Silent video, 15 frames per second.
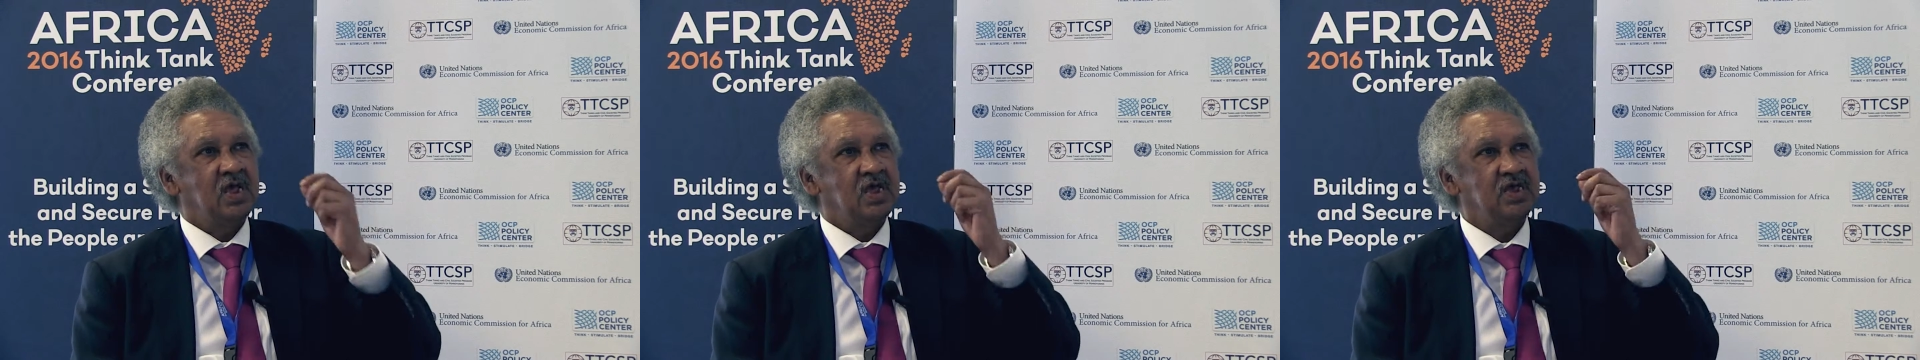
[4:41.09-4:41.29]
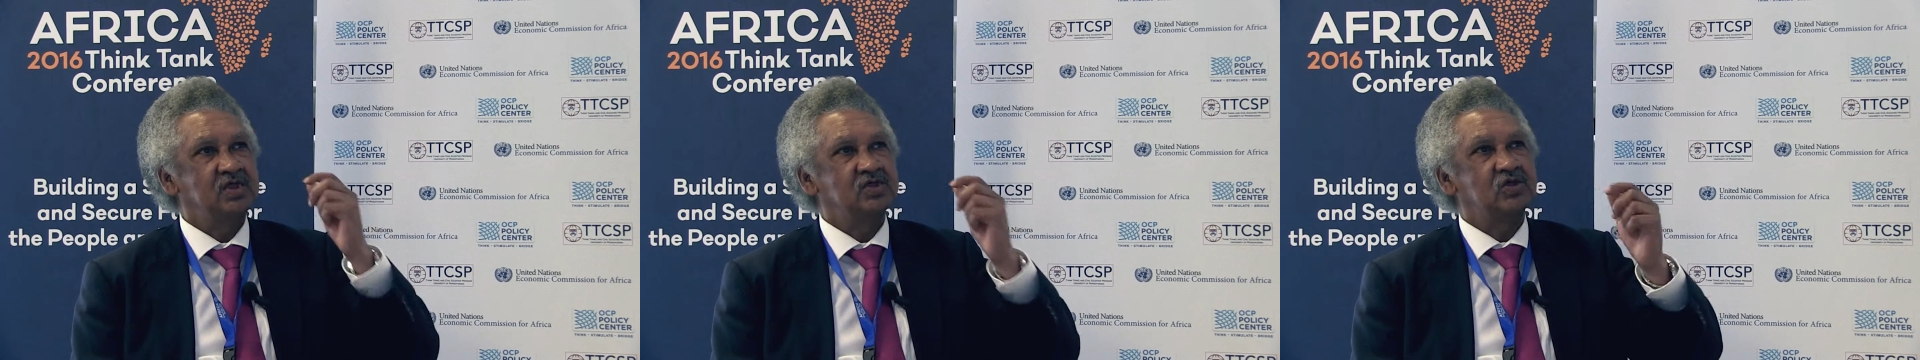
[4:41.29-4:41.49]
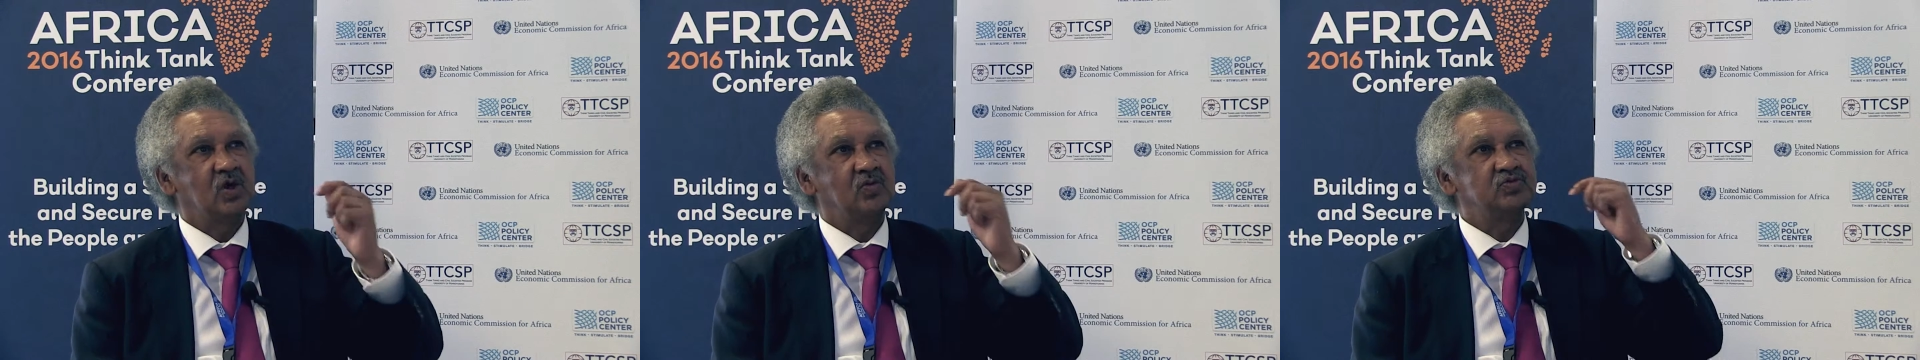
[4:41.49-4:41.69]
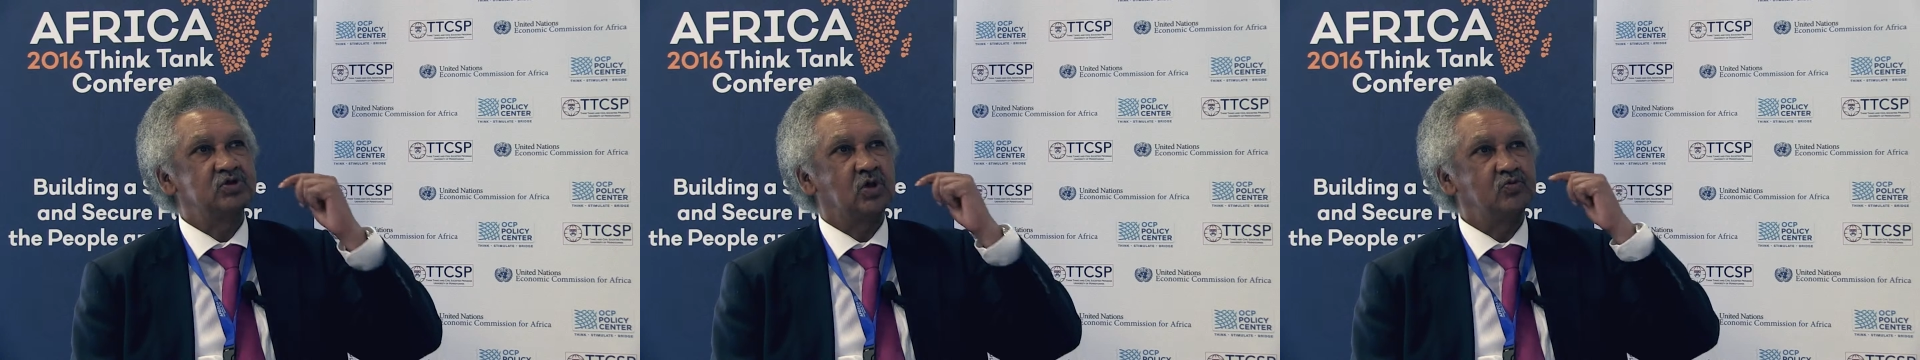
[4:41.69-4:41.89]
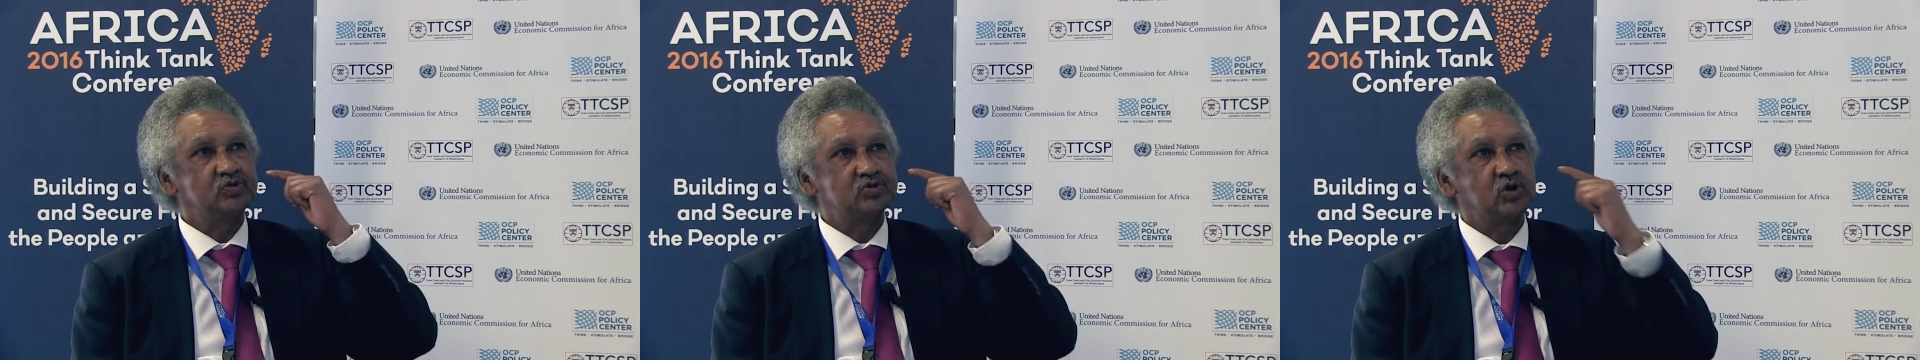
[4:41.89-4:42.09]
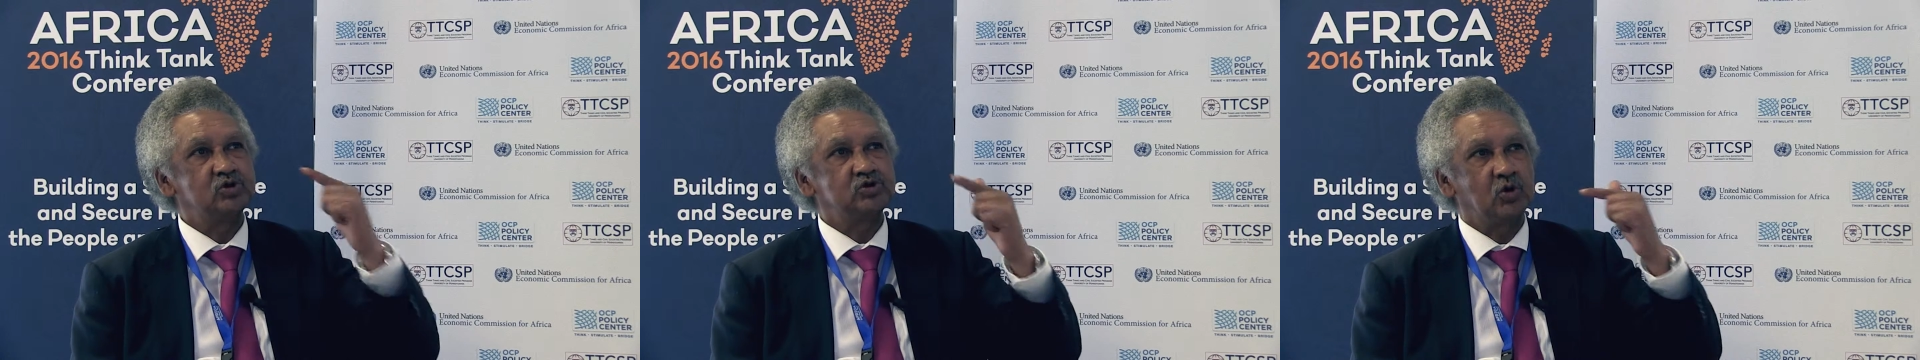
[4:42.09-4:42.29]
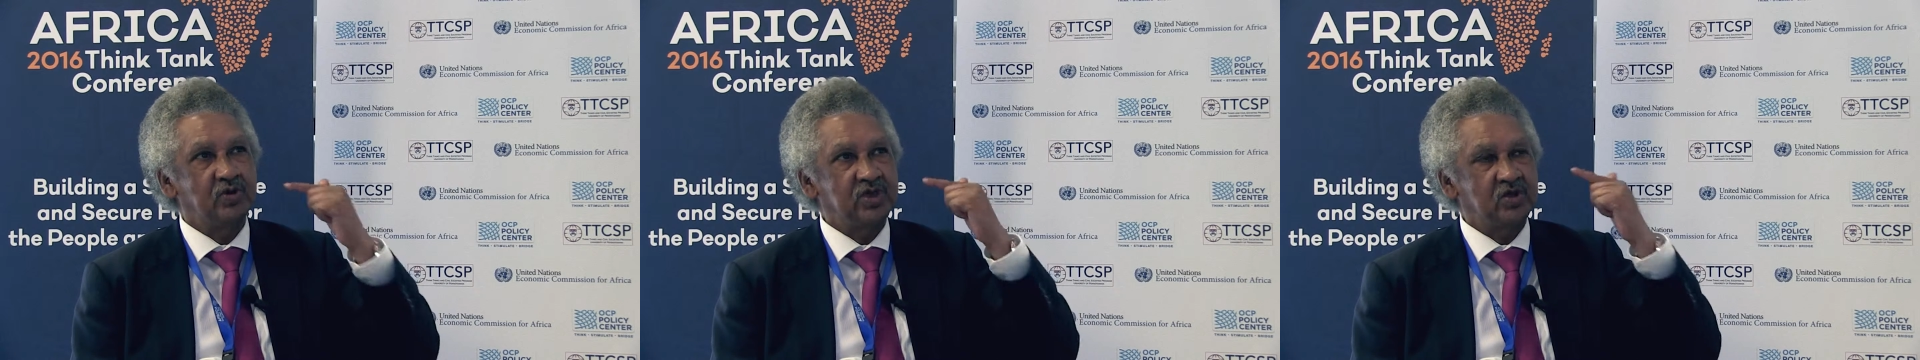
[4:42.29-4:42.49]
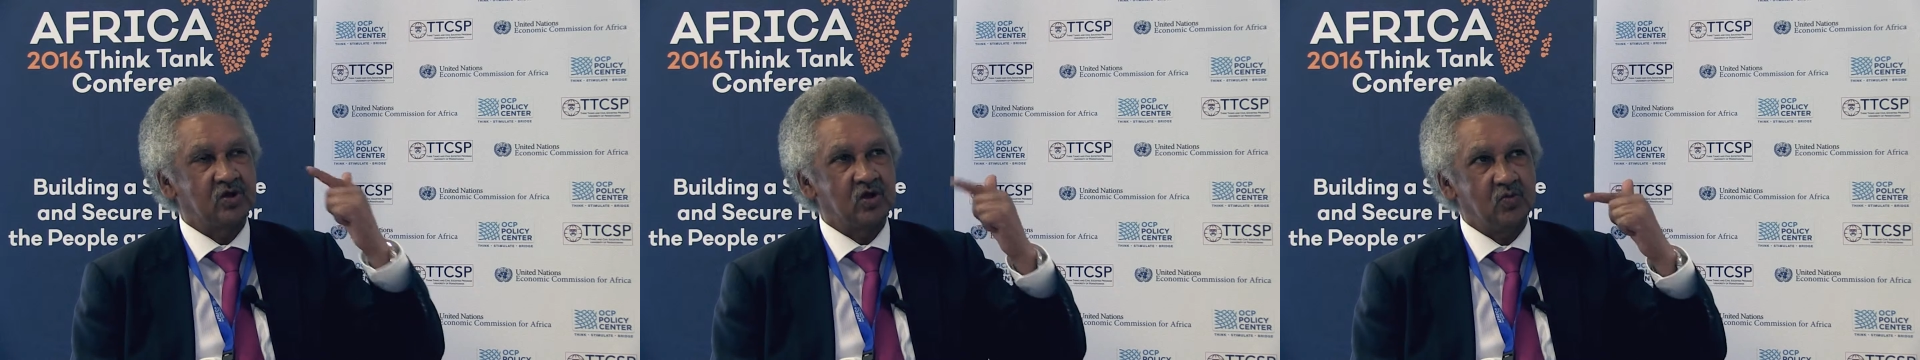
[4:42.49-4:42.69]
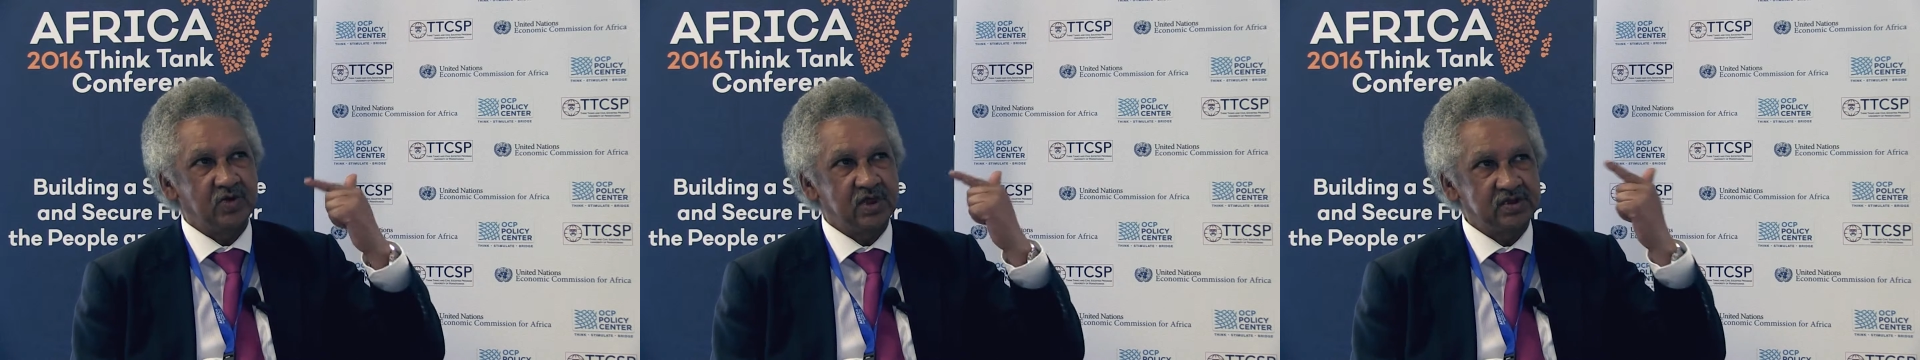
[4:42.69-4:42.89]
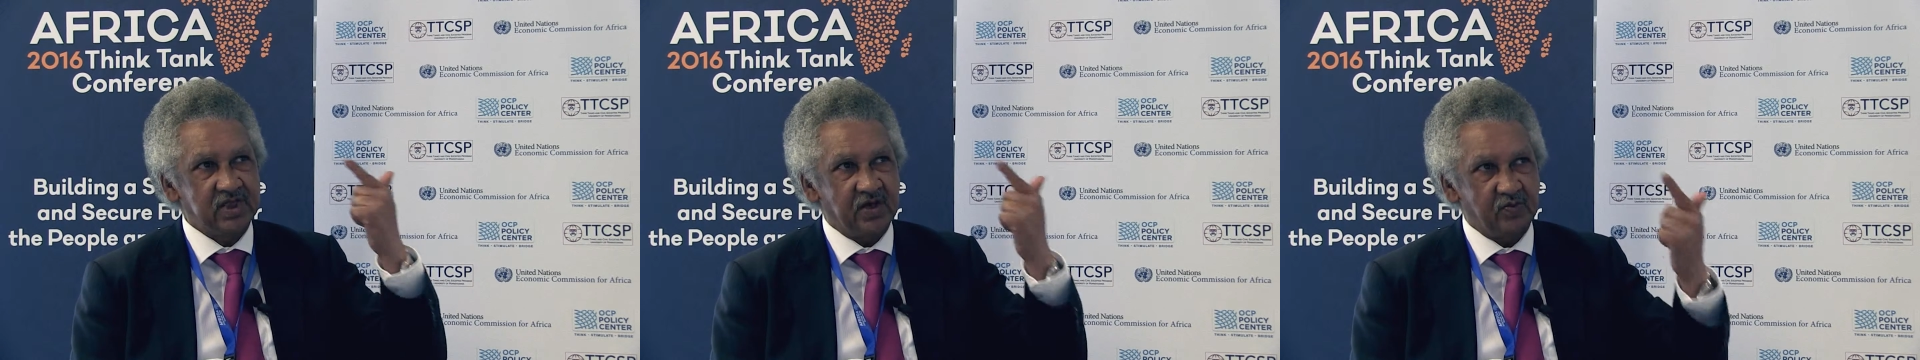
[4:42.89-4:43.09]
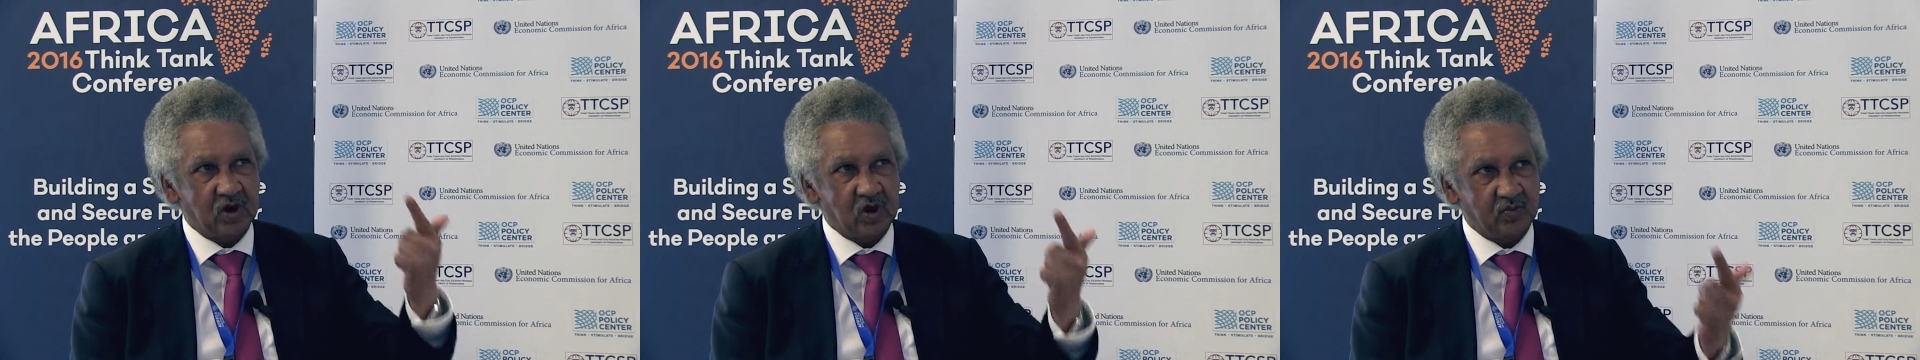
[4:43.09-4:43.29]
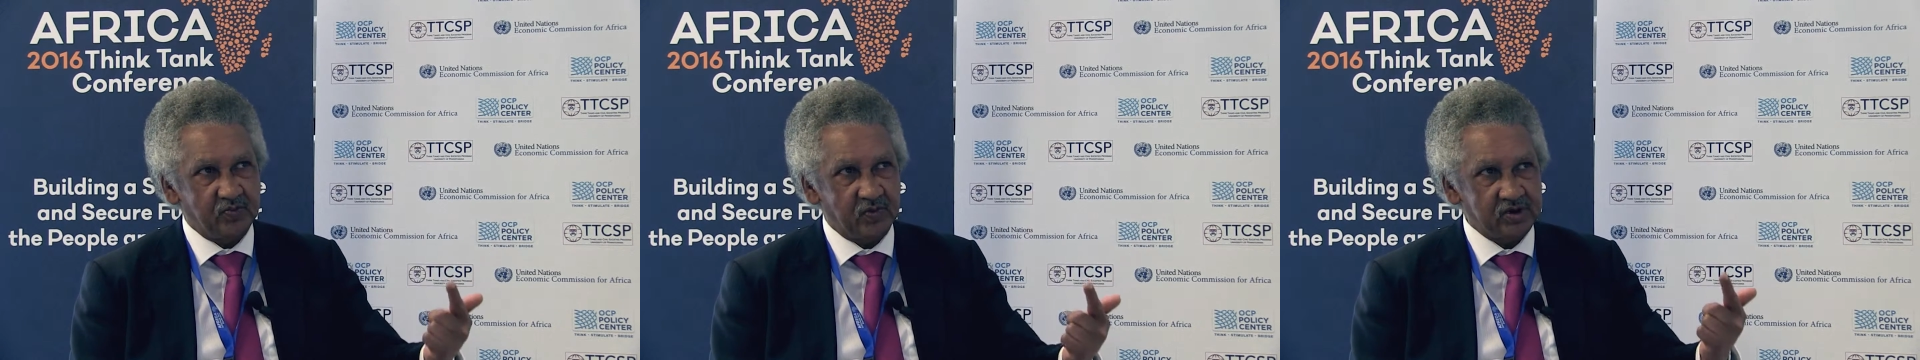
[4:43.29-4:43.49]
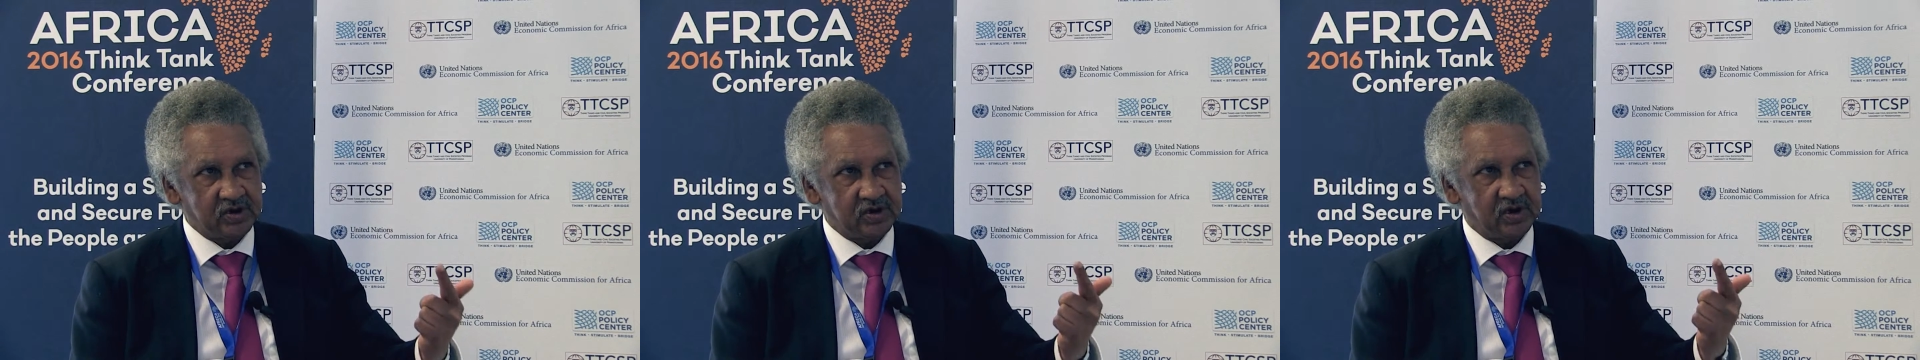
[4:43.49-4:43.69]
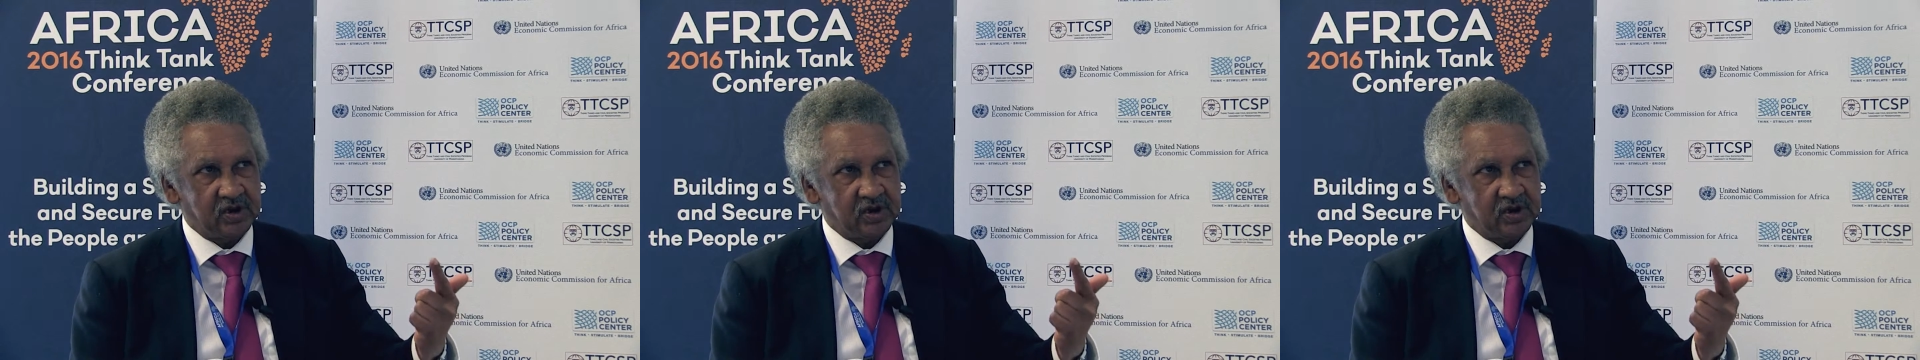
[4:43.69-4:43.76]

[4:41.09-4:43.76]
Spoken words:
in terms of socio-economic development.